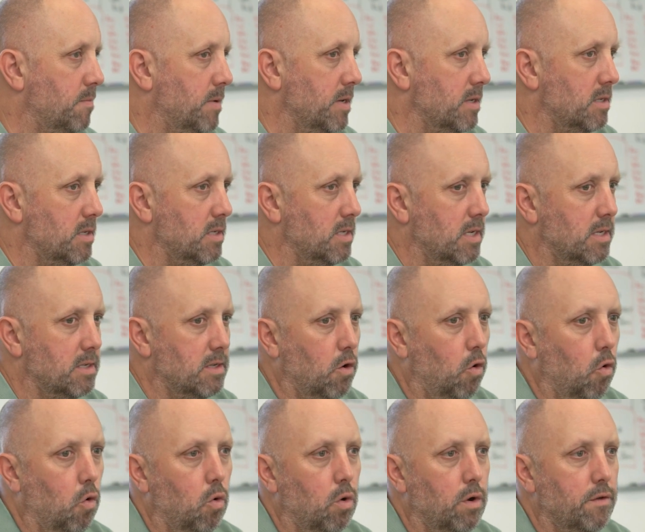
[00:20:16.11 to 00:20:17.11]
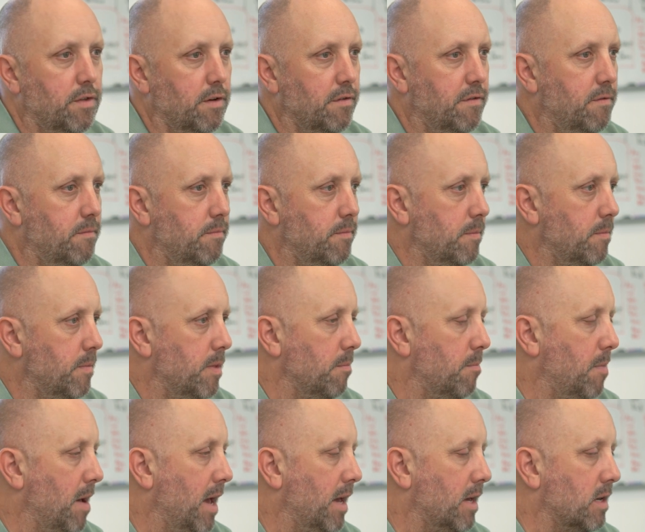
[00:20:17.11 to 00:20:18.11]
businesses, all of the
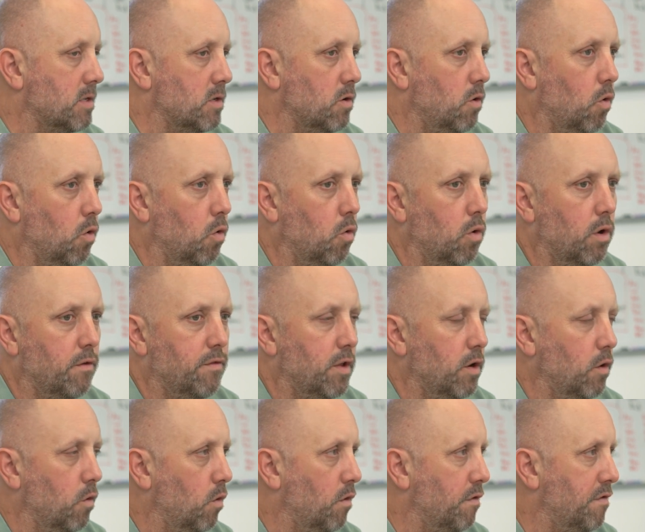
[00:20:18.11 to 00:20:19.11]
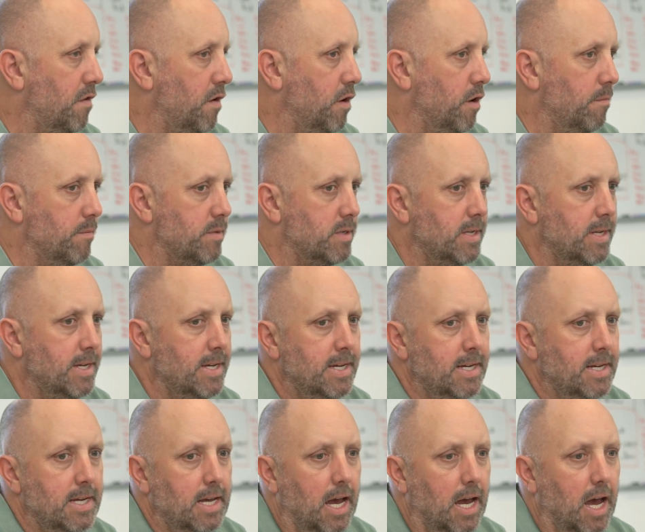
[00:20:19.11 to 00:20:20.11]
banks, all of the law firms,
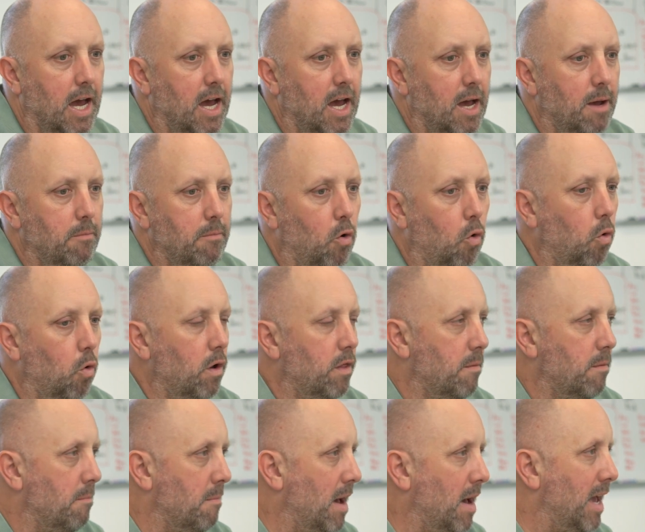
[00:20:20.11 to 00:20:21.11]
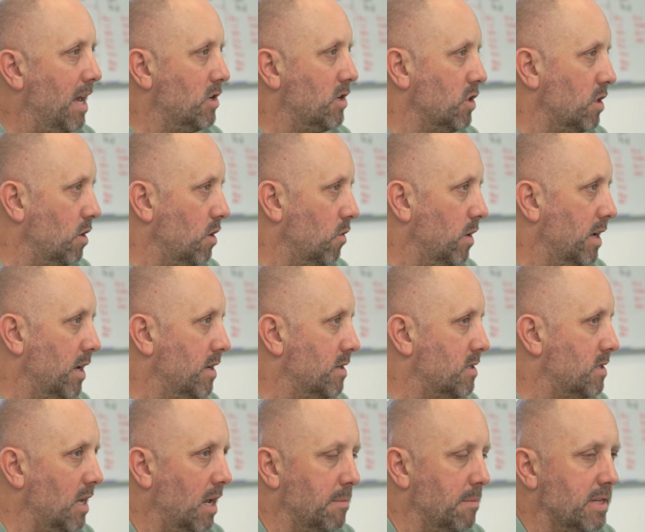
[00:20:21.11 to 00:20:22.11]
all of the major
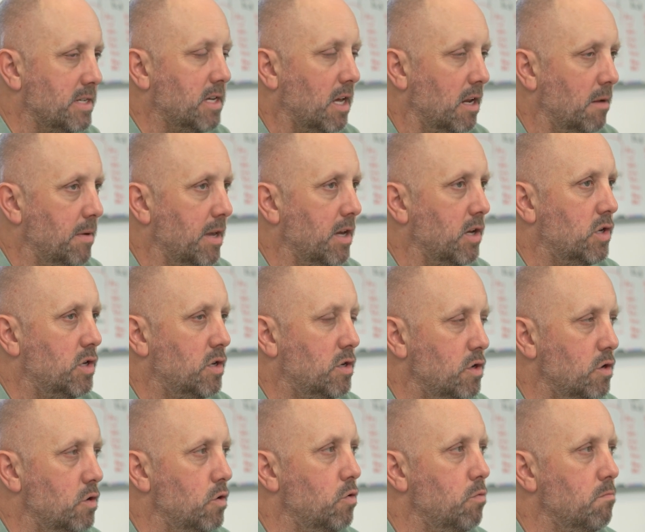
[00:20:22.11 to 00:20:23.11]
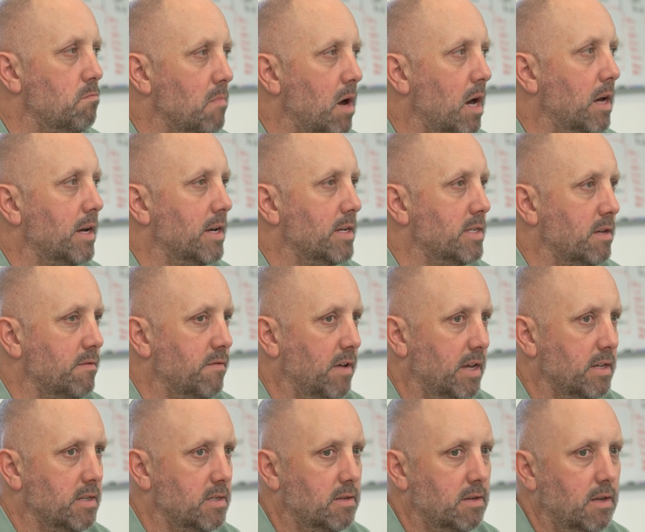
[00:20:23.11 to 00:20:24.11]
lawyers. I mean, it's going to be a humongous
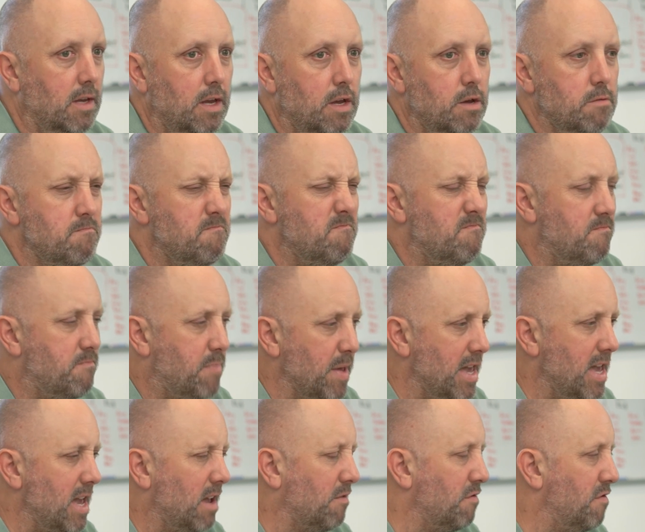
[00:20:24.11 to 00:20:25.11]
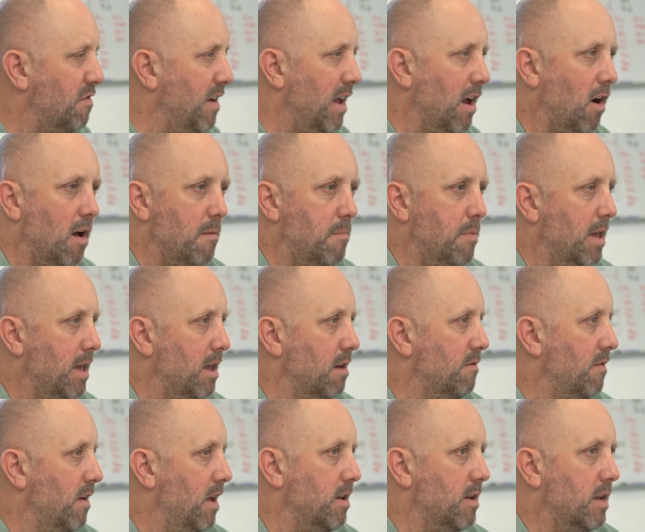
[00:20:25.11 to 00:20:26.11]
event, big VIP
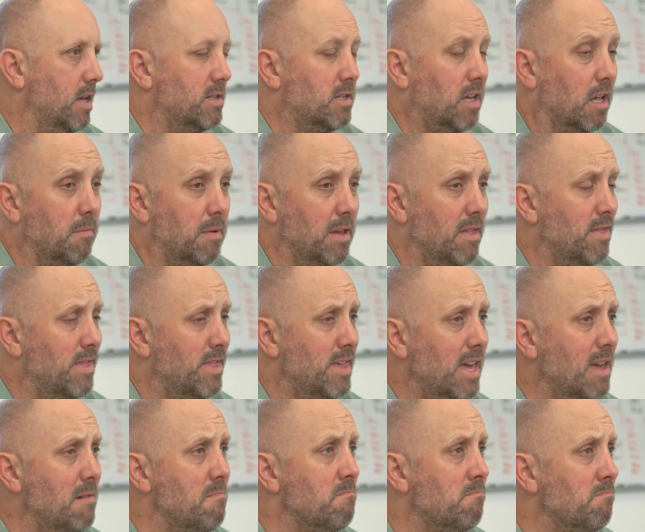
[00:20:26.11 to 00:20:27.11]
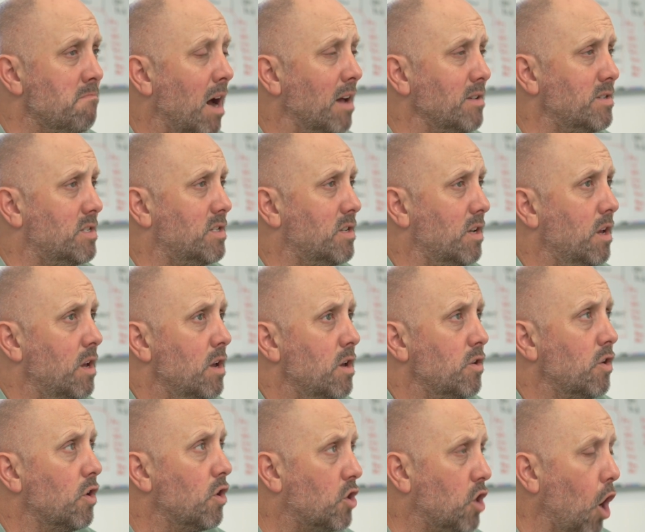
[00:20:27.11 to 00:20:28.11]
event. It's going to be the must
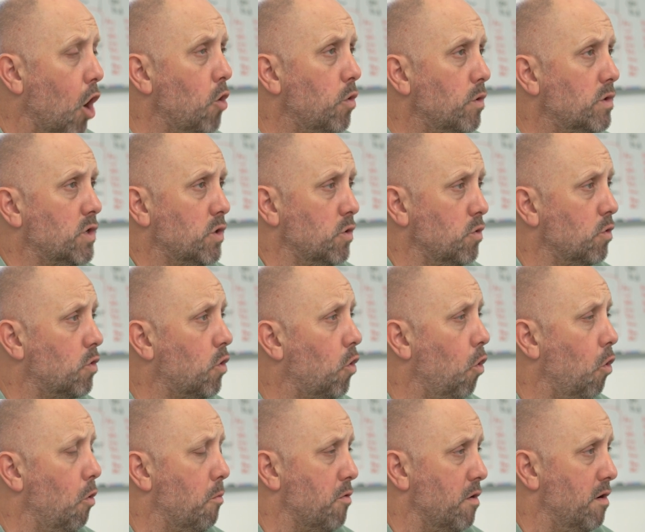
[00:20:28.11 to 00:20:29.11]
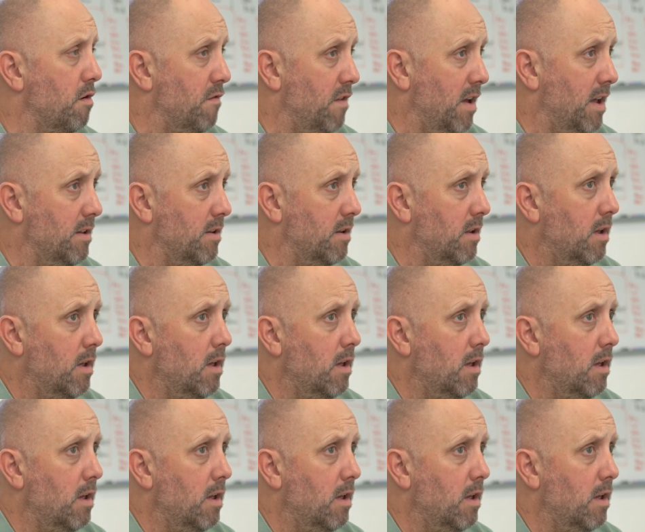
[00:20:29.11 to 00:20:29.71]
go to corporate event